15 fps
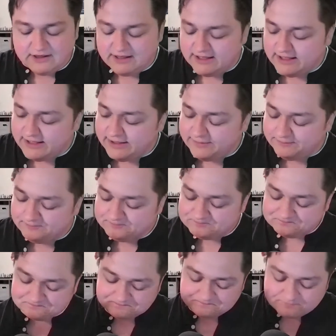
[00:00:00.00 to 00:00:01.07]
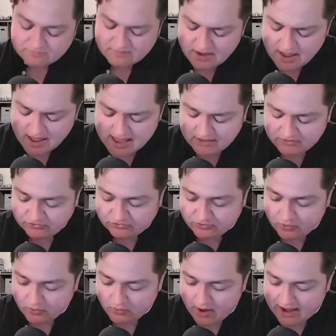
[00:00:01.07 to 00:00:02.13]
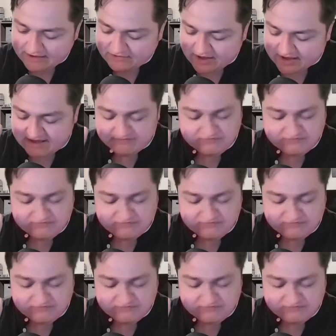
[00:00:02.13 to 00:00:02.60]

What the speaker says: And so I